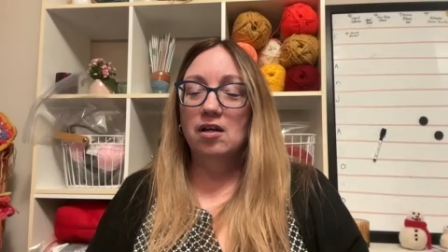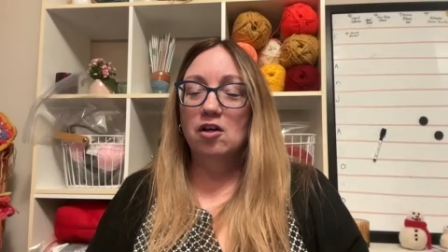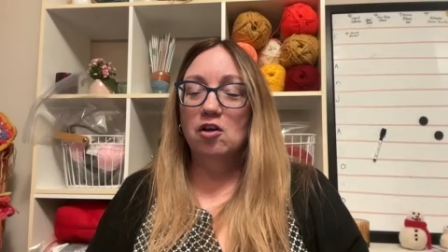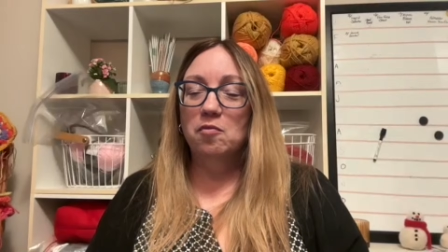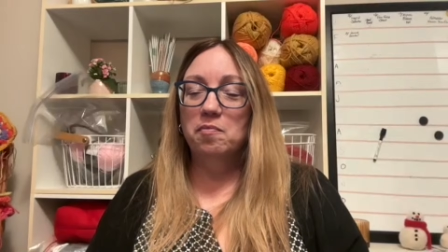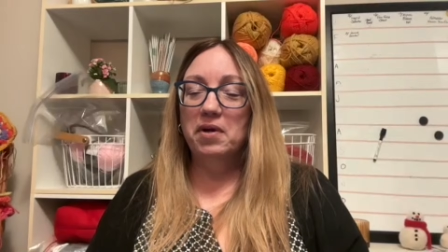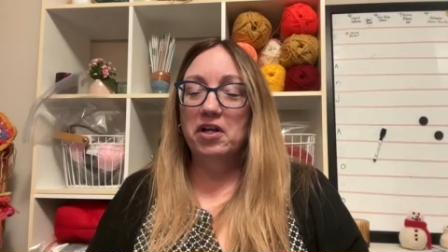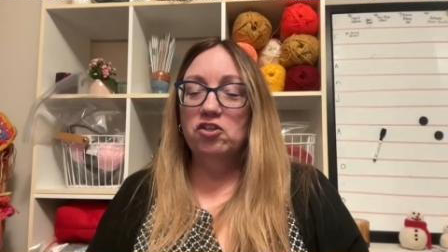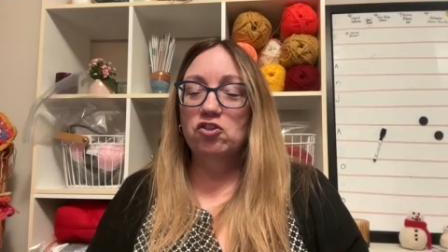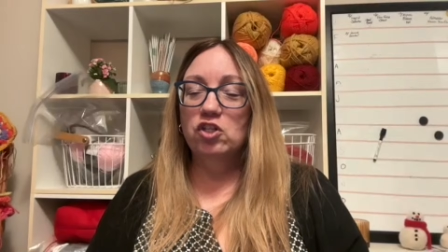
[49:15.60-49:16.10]

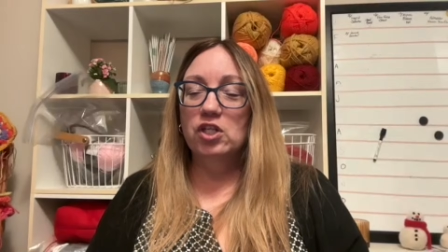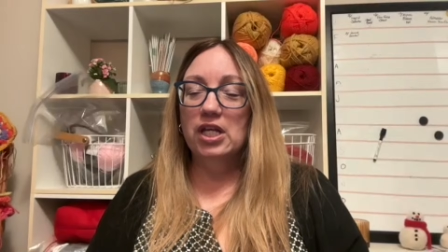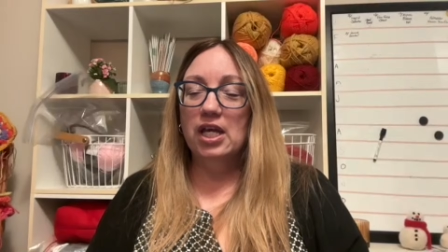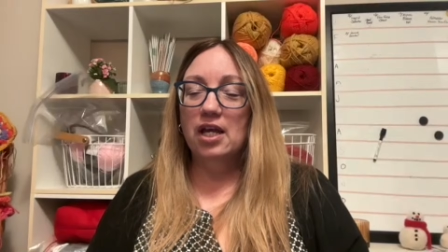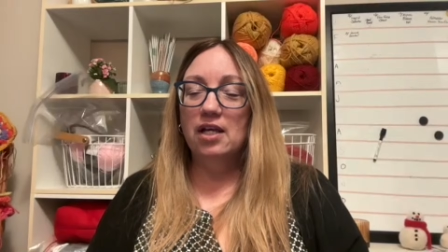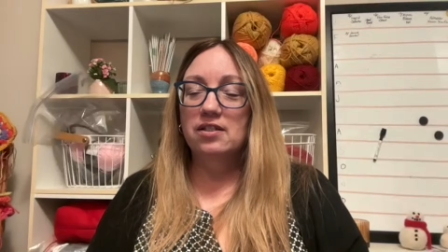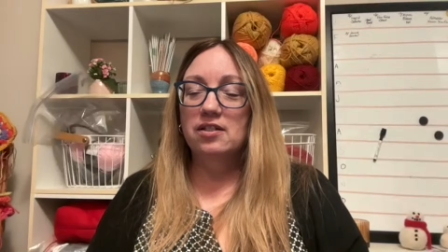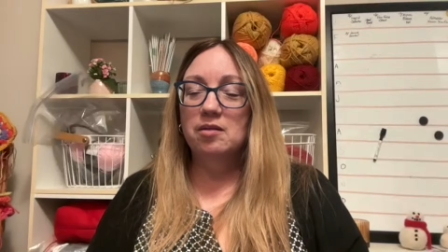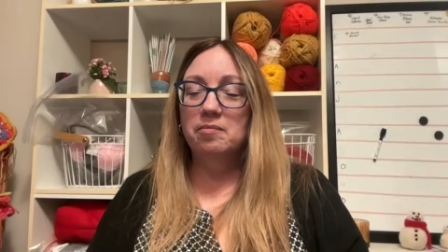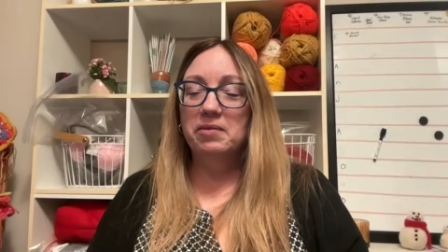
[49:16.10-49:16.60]
but she
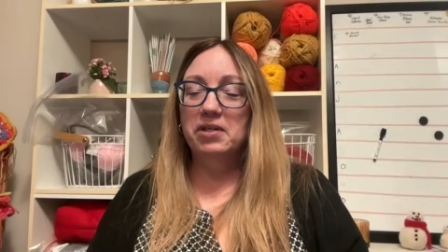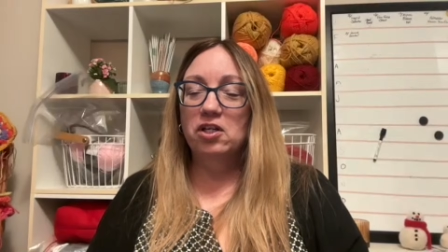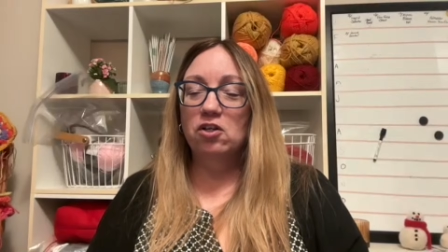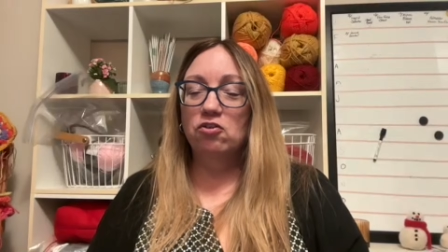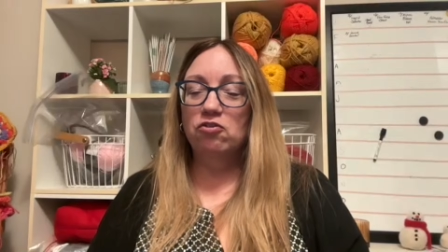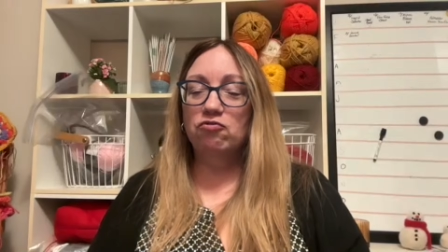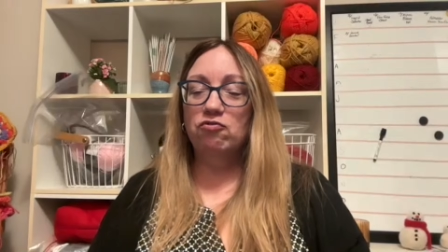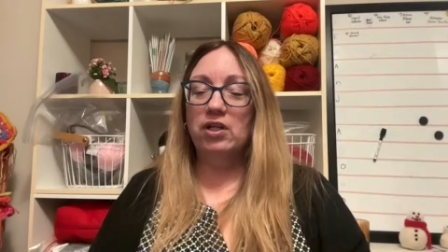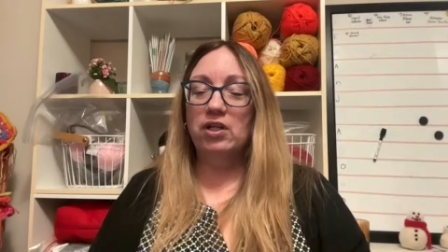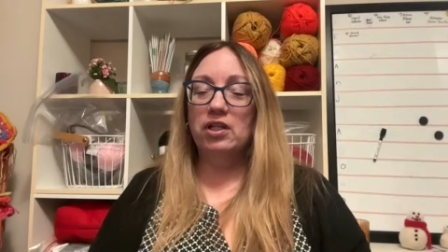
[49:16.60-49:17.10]
has some
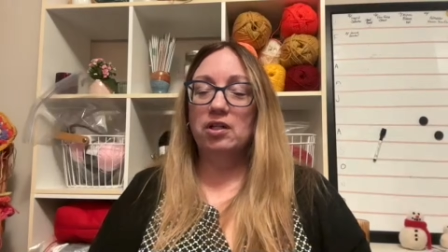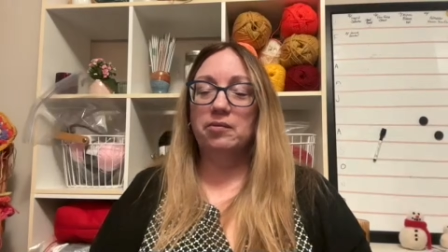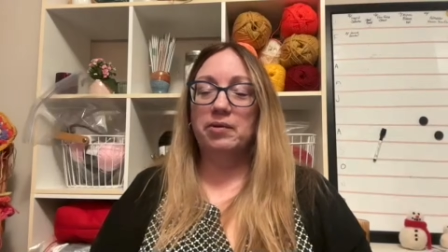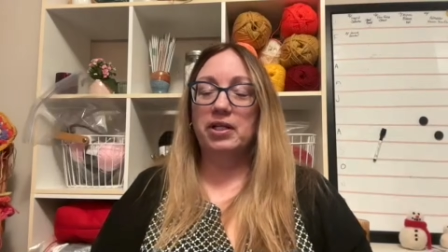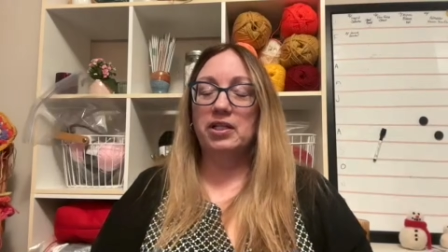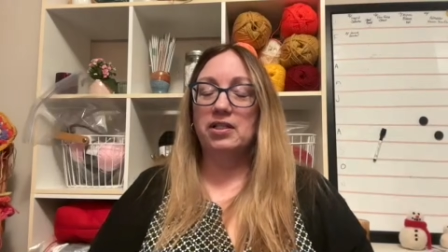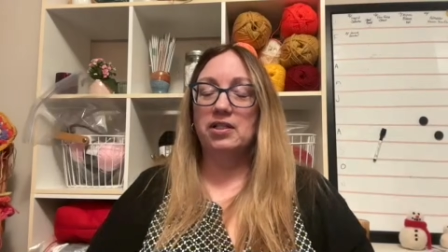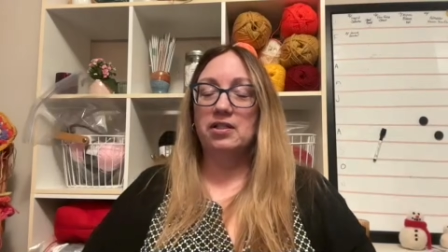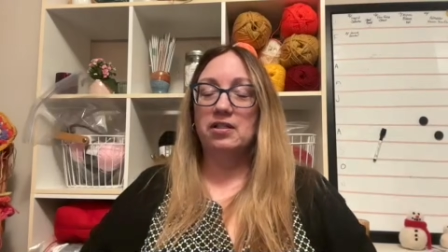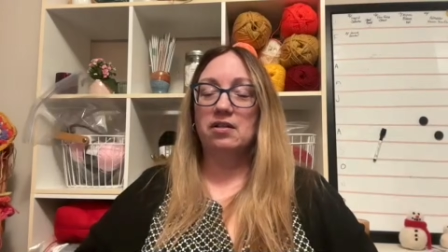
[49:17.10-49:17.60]
beginner friendly
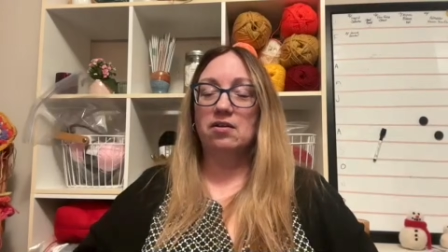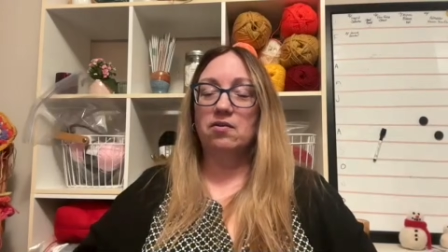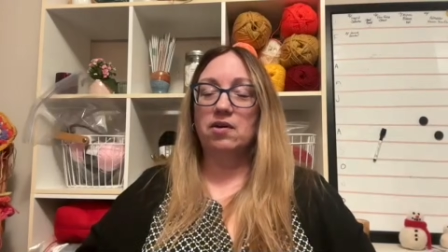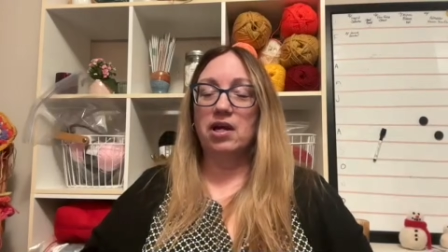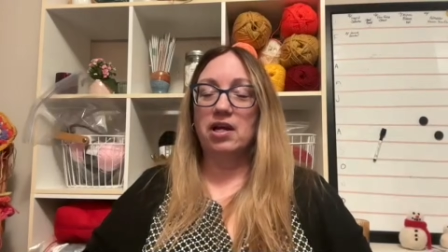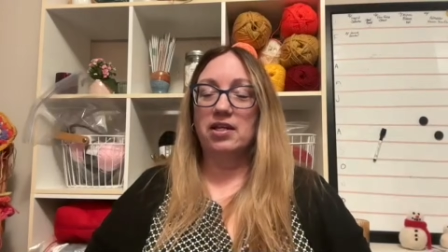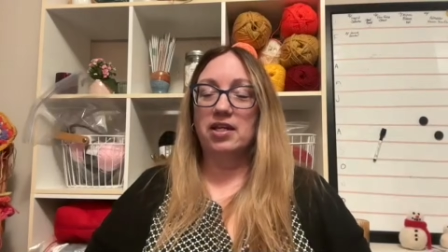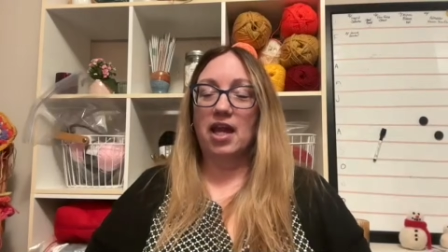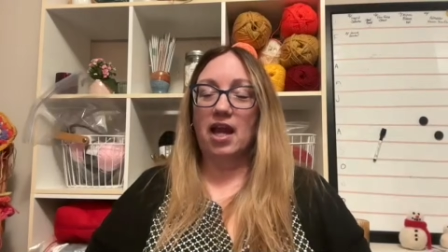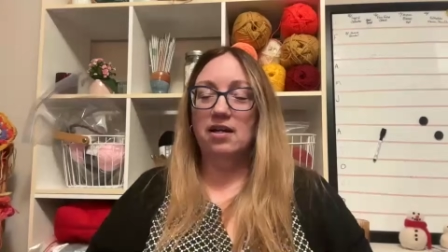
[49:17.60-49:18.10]
ones.
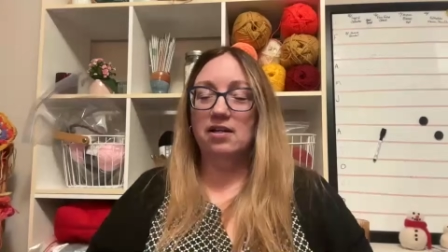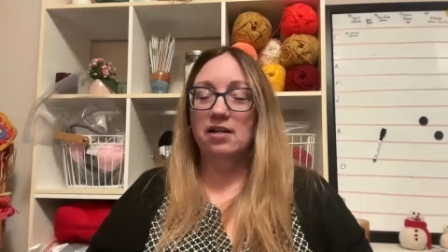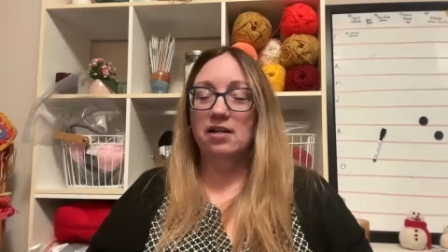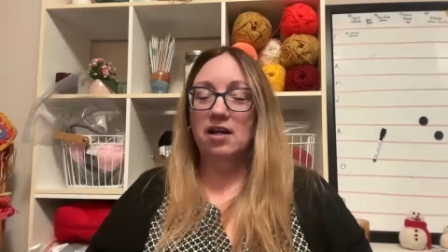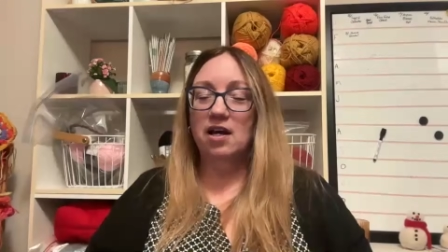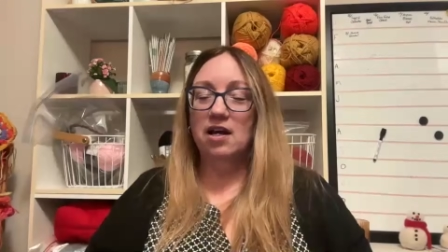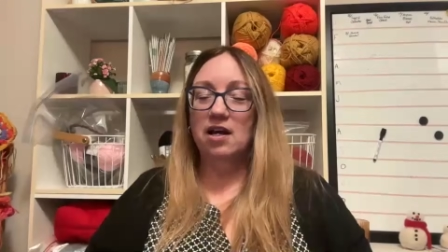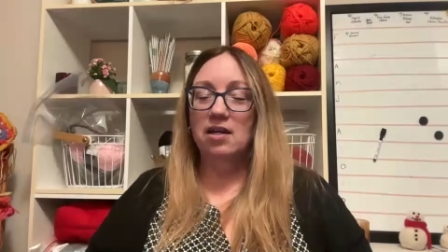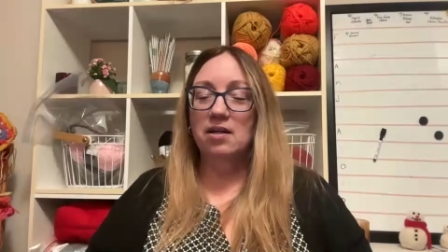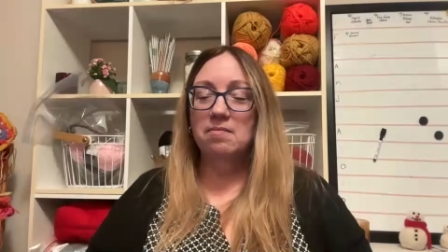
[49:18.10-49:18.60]
Okay, yeah.
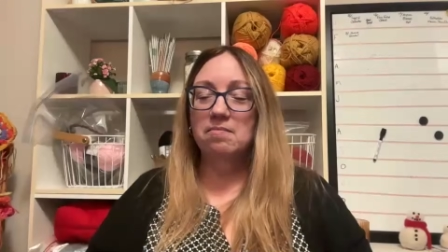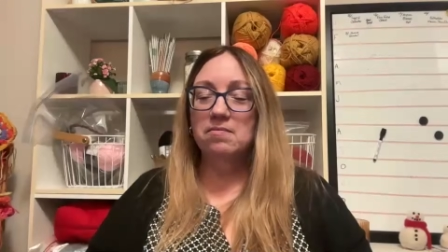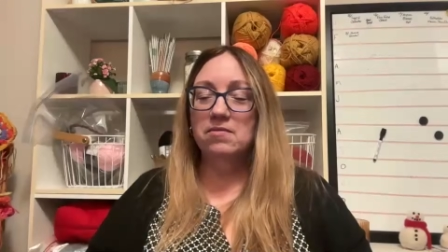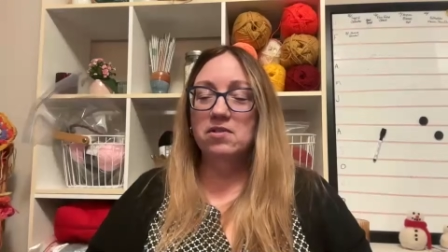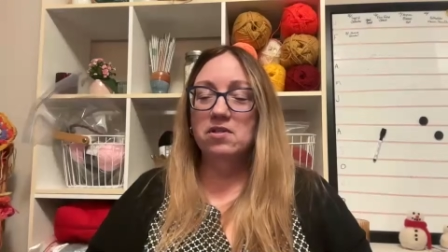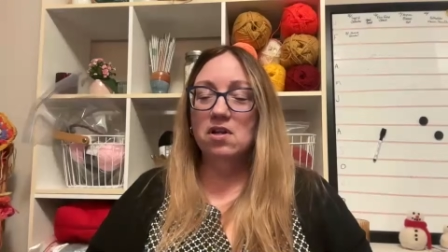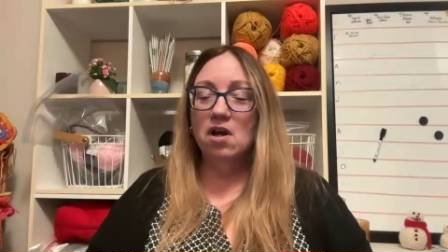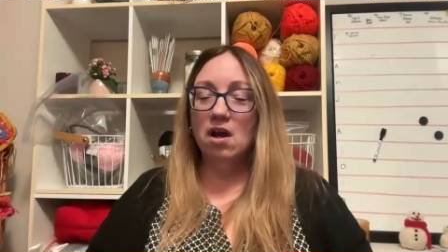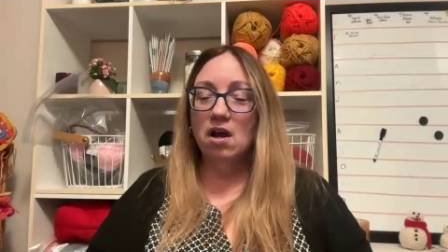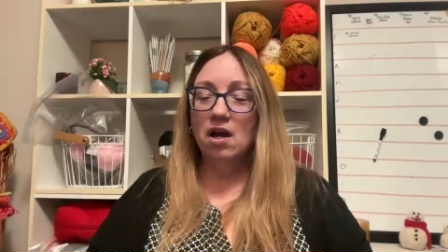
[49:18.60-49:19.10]
I
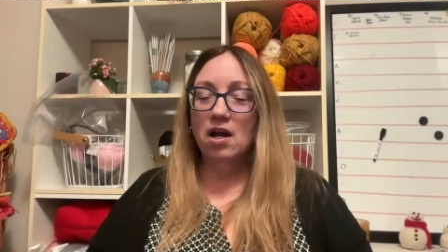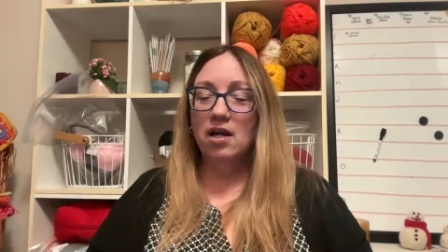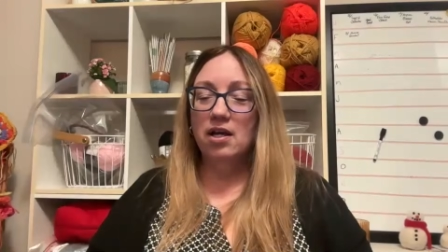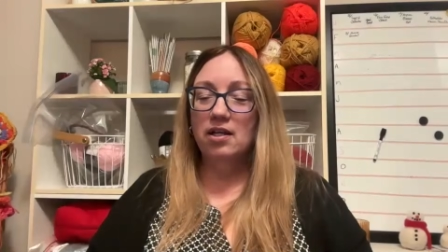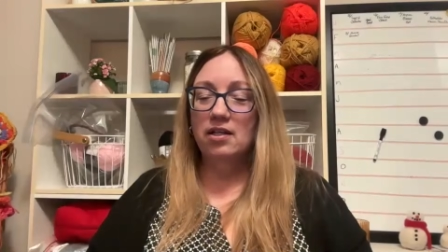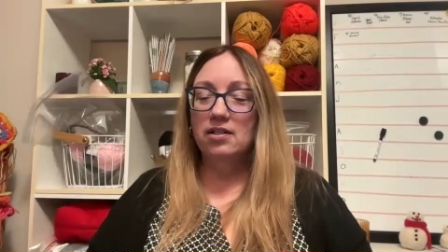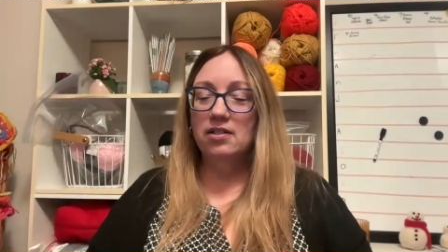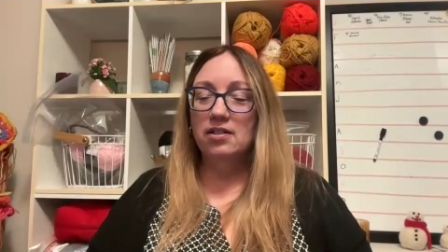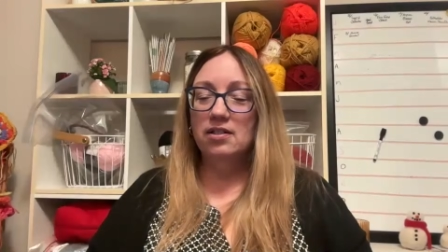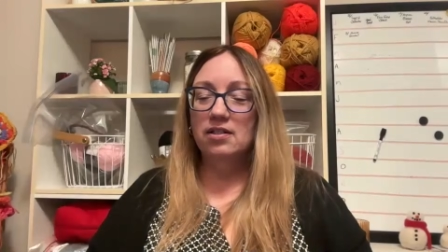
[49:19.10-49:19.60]
am
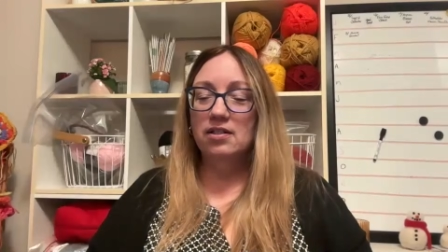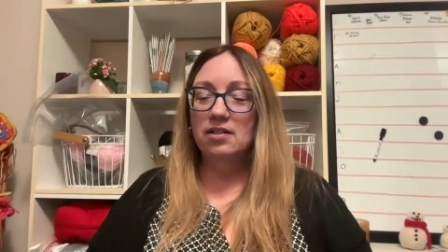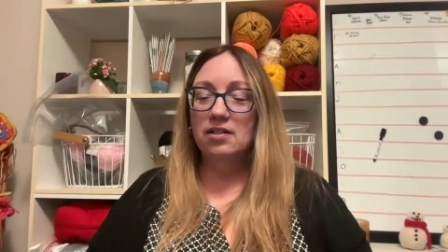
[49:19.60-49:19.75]
not